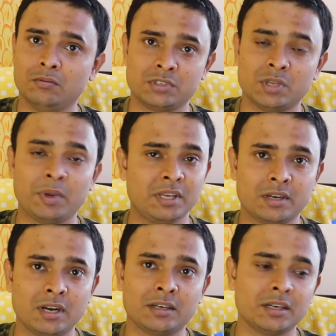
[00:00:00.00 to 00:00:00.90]
shipping
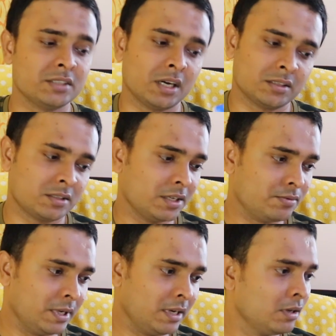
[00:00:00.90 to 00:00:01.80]
related charges
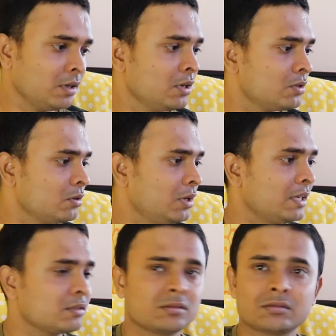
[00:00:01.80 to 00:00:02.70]
as well. So
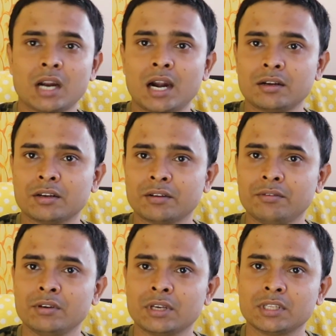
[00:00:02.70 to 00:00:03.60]
let's start
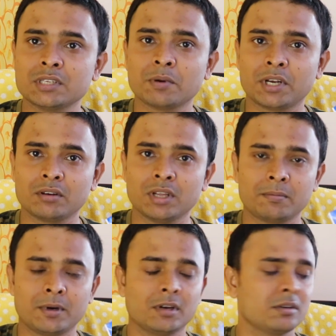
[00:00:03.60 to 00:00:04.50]
reviewing this particular
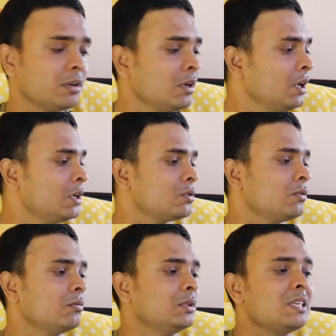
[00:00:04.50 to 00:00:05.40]
product.
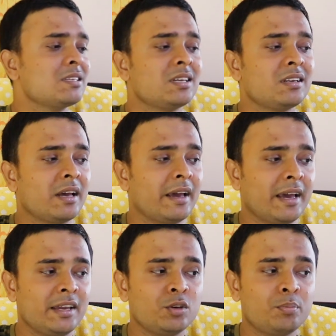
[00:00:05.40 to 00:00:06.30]
So this is an
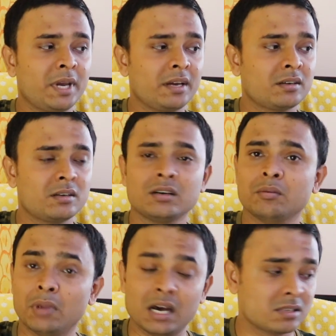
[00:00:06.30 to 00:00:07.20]

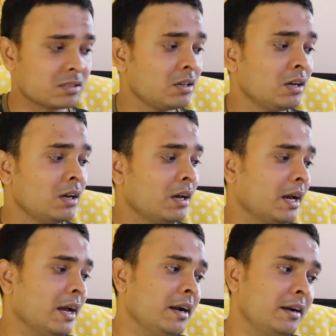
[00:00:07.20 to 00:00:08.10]
Aropec
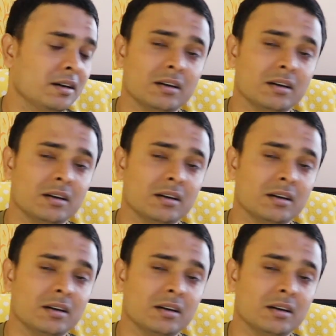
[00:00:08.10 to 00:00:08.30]
mask, and